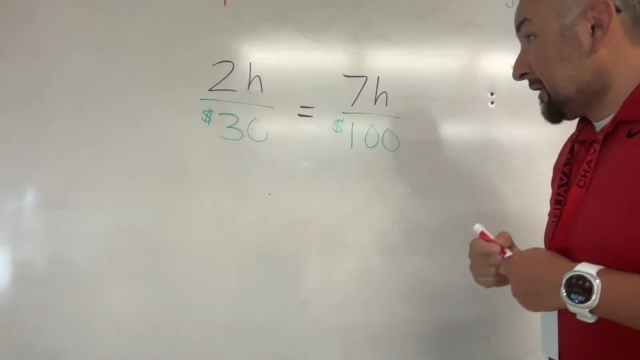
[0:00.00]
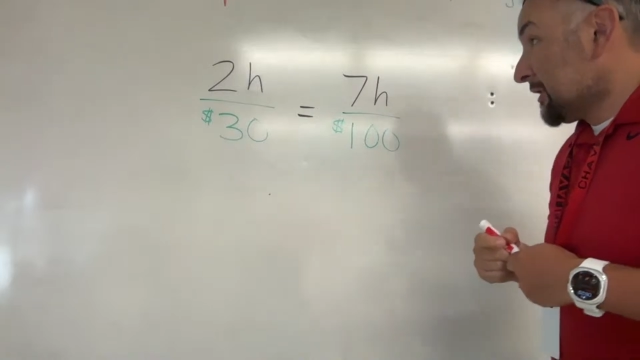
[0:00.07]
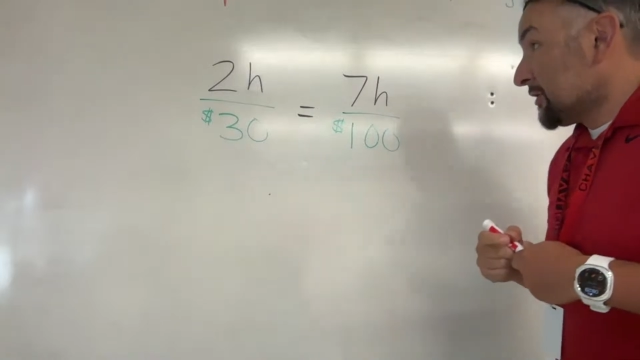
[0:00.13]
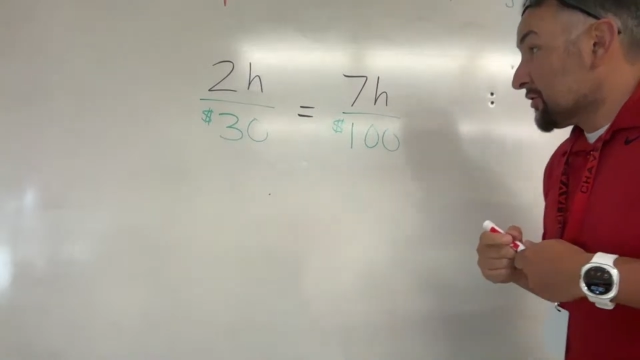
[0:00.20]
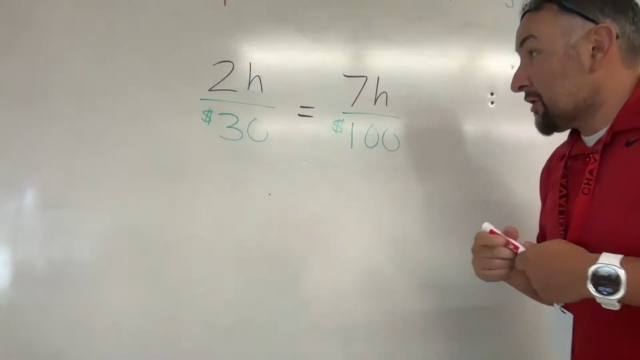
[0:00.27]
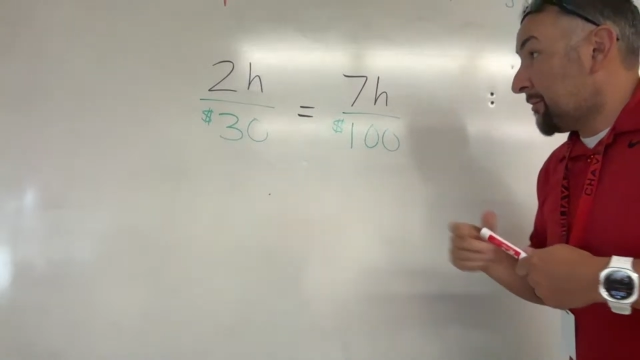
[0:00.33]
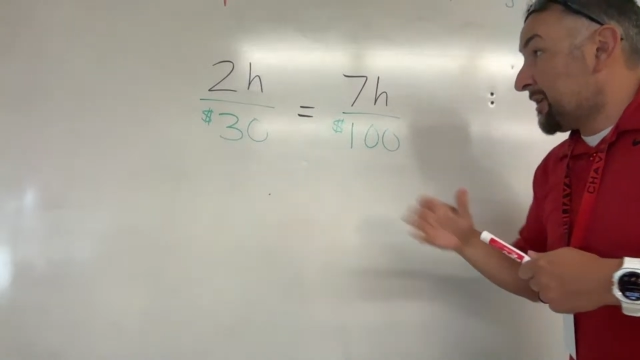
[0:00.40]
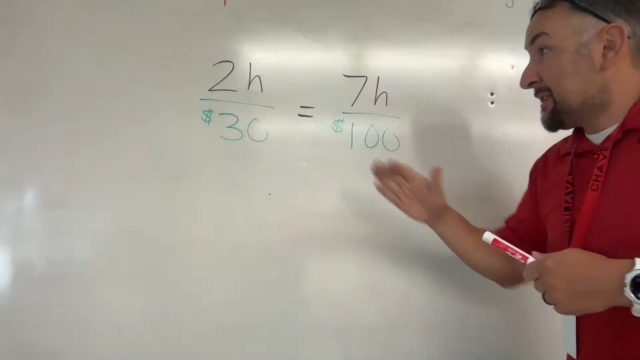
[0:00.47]

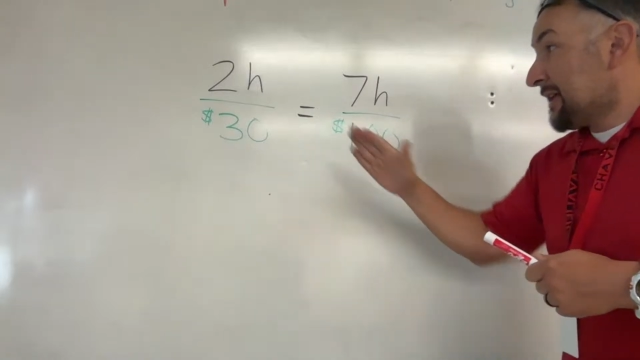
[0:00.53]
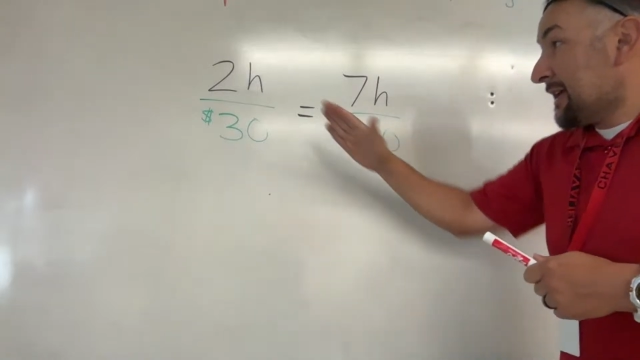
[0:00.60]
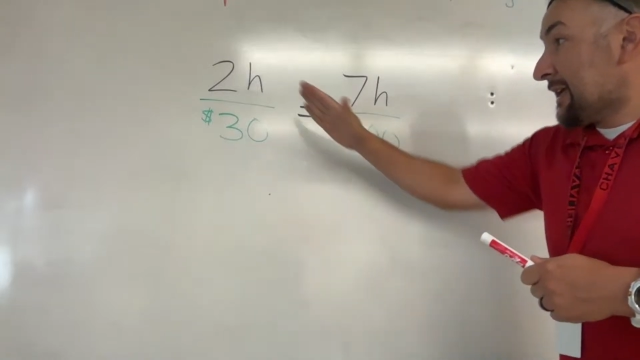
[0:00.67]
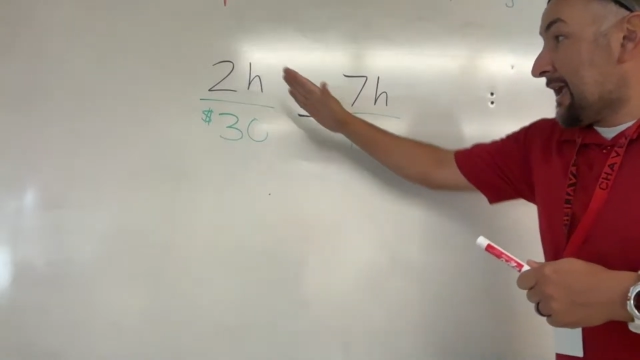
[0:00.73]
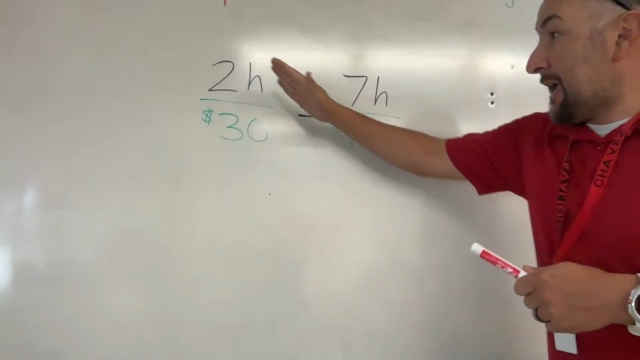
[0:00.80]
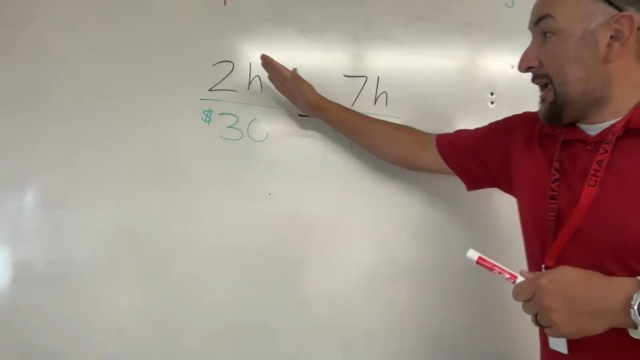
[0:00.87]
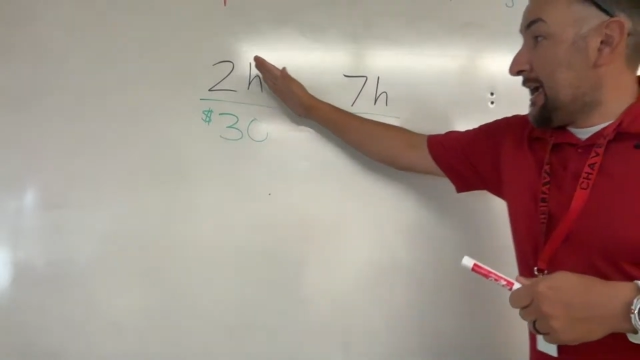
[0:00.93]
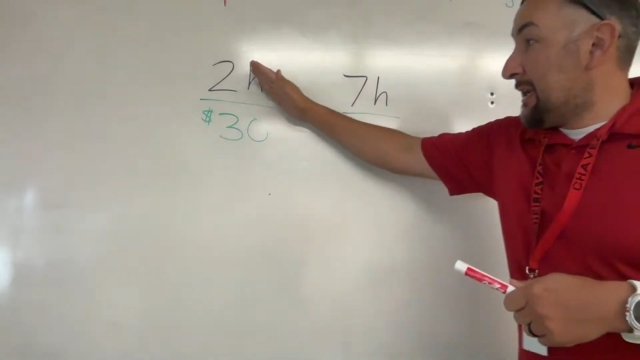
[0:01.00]
So I'm going to
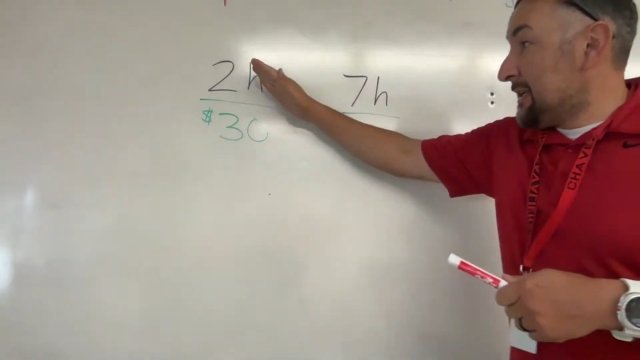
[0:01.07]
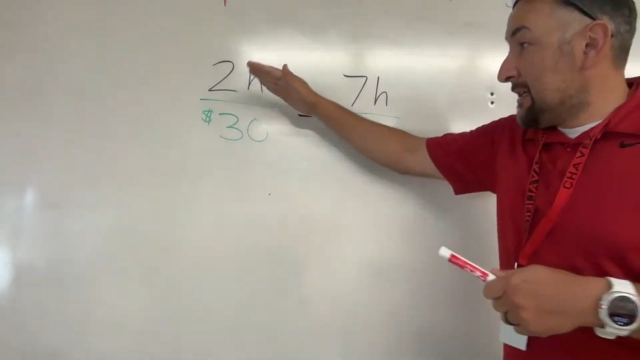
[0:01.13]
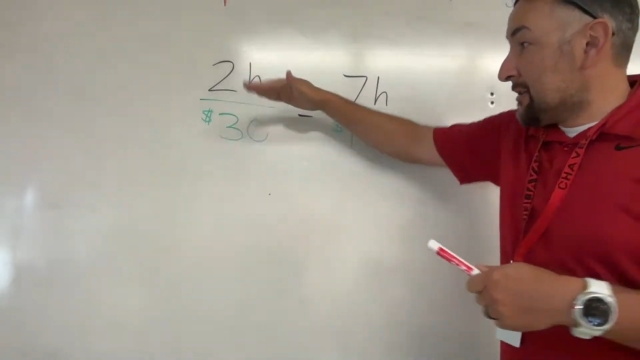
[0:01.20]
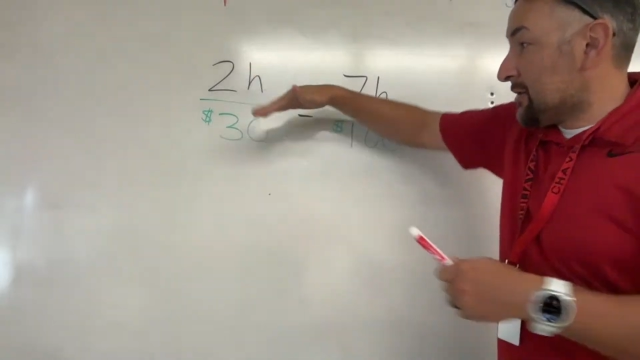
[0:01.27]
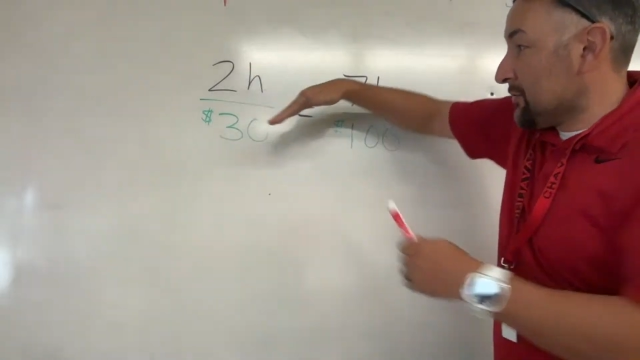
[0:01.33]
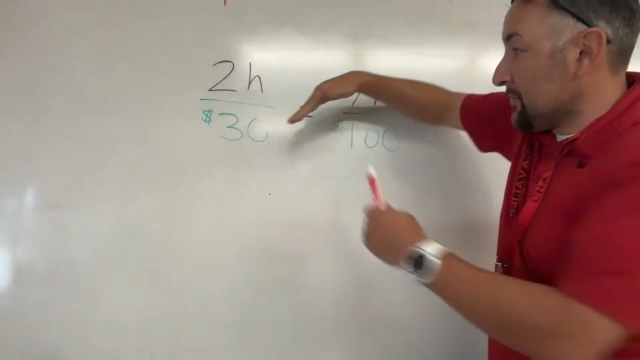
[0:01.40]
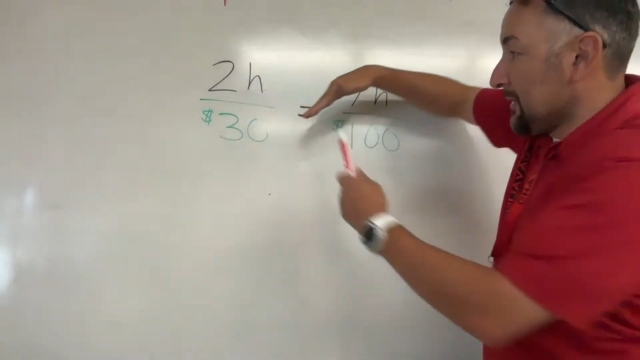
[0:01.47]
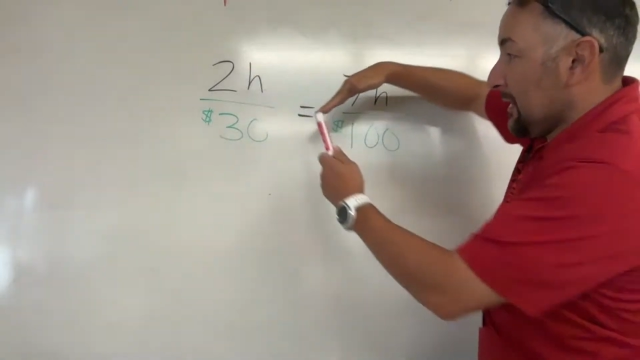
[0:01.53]
take any
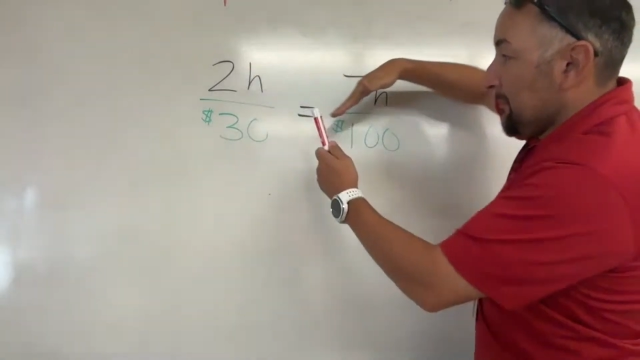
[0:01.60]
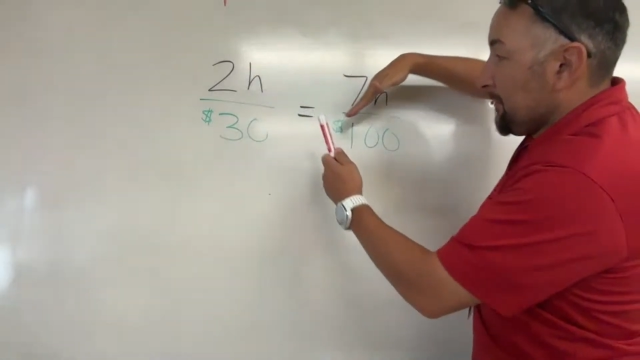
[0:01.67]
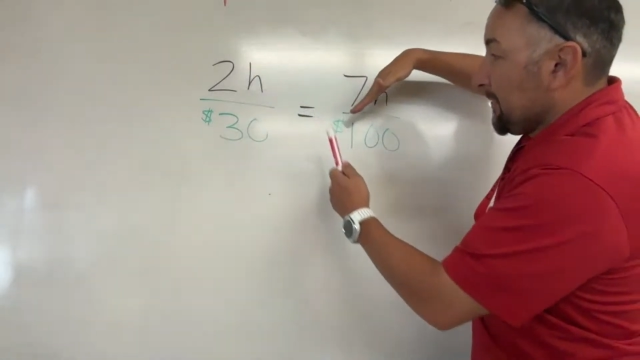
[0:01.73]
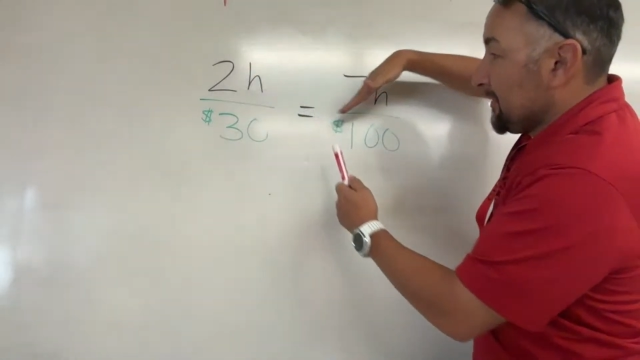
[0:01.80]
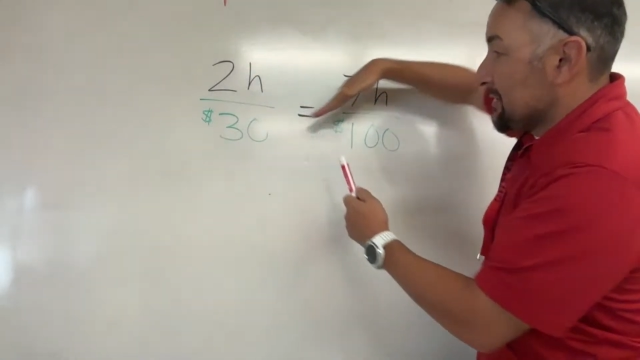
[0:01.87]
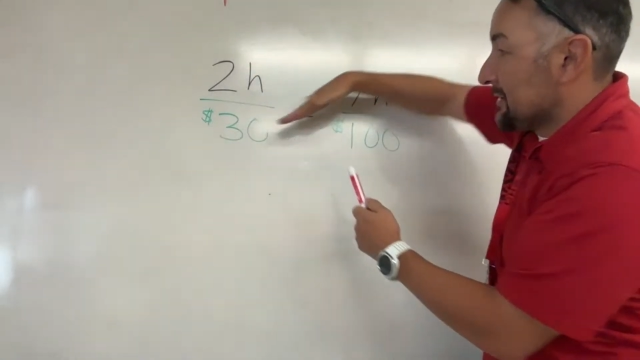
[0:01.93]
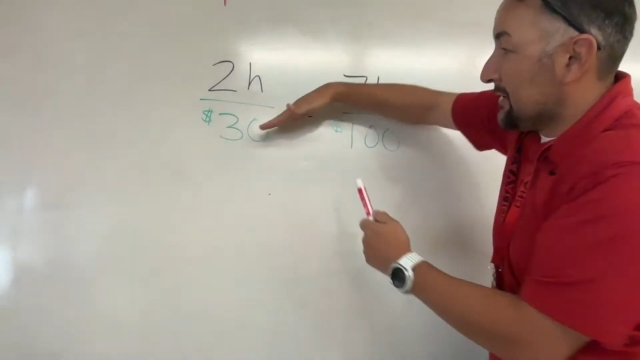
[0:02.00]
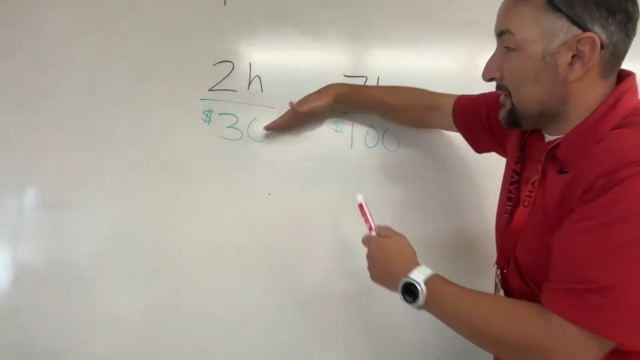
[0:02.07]
two
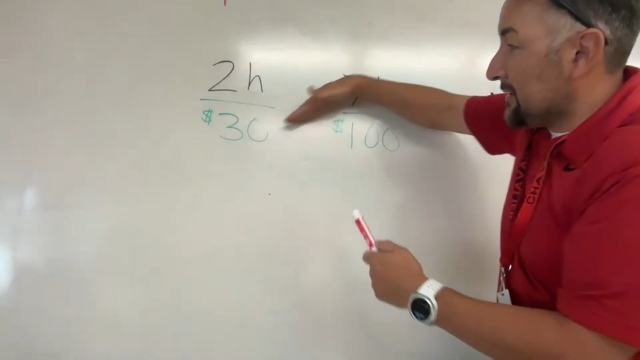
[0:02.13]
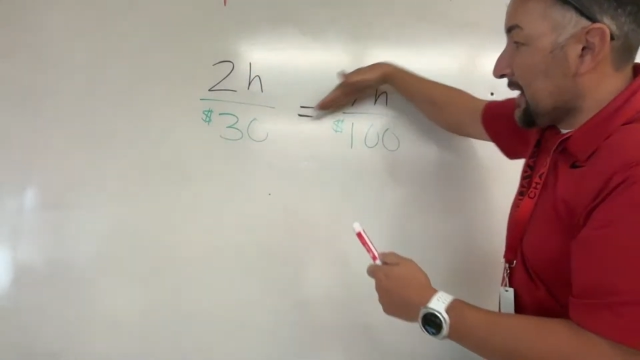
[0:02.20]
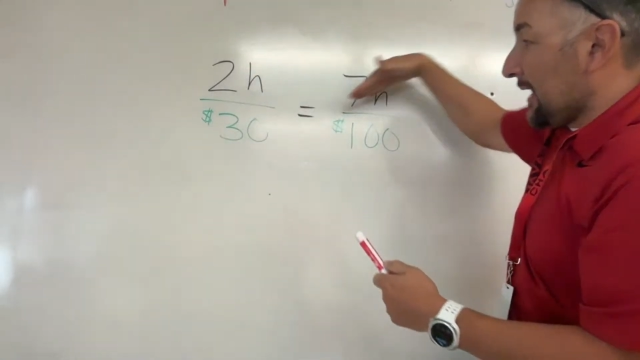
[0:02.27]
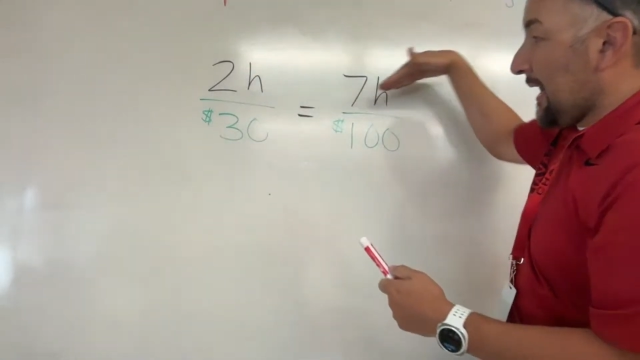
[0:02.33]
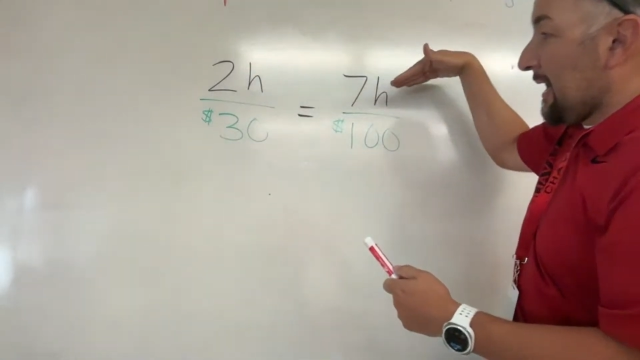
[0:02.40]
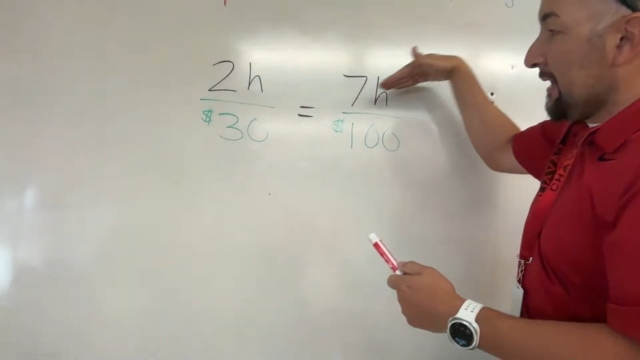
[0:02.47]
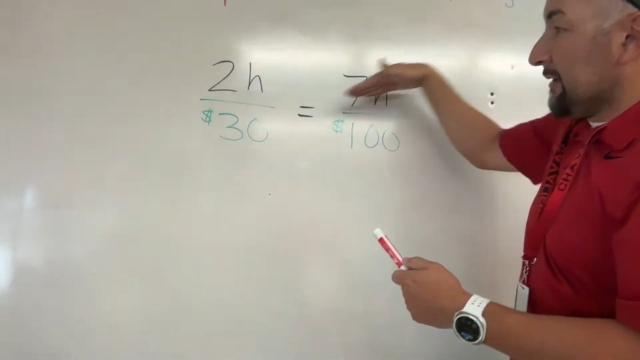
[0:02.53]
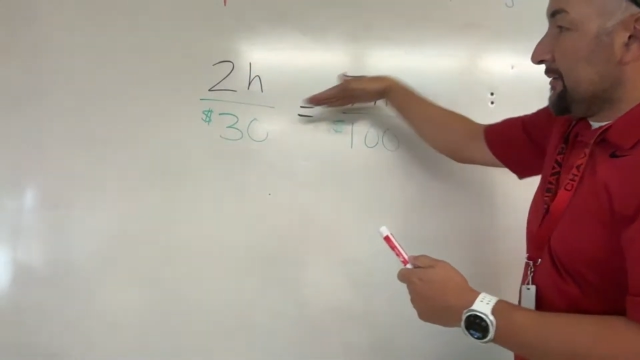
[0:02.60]
numbers that are
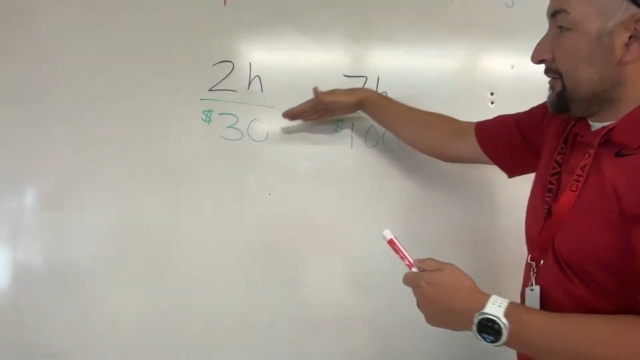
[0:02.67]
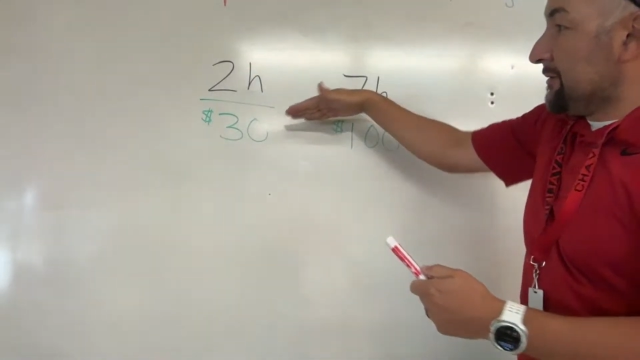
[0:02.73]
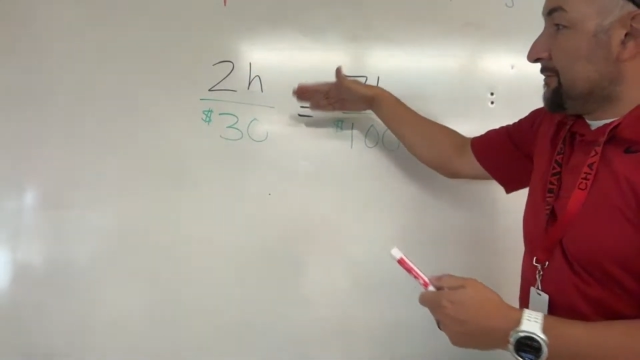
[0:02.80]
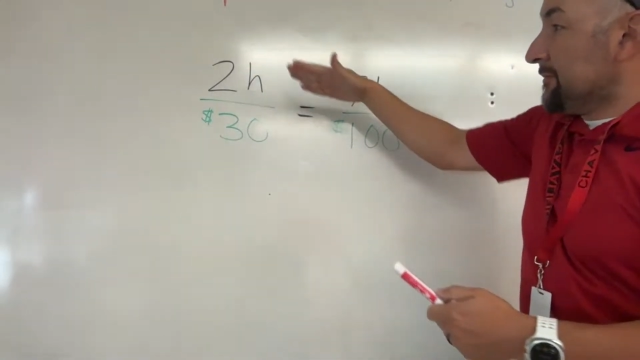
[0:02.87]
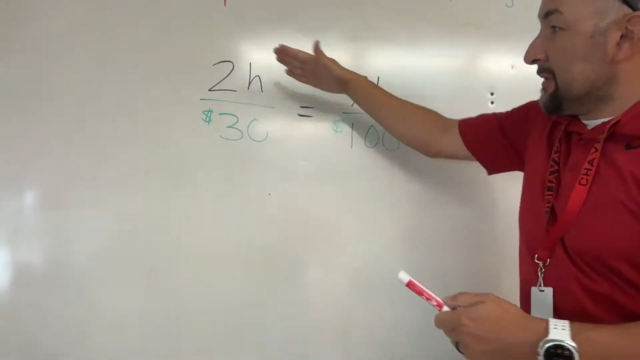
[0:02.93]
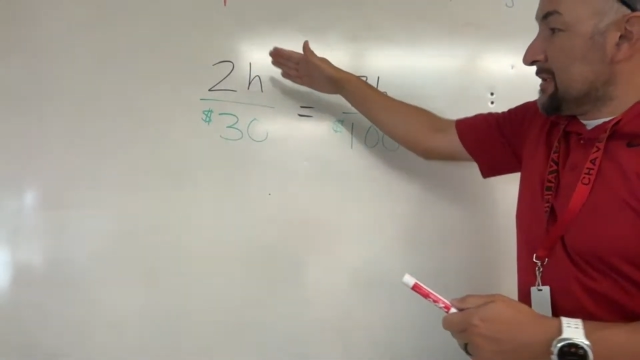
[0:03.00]
diagonal.